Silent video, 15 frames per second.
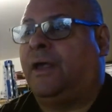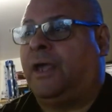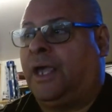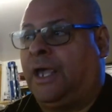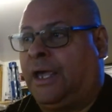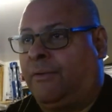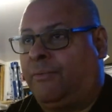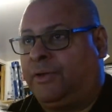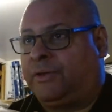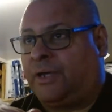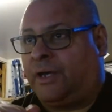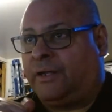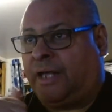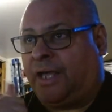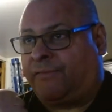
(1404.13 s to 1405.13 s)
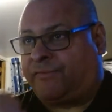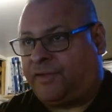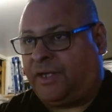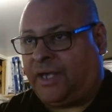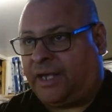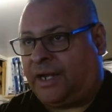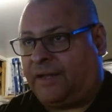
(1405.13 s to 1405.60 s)
And we done
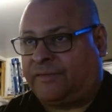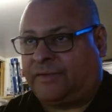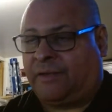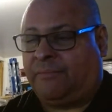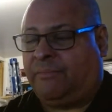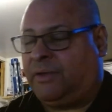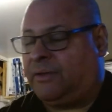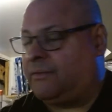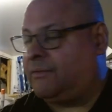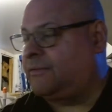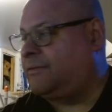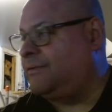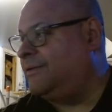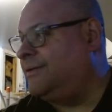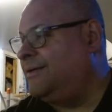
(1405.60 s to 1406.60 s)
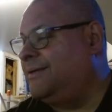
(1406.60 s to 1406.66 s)
FT8 on 10 meters.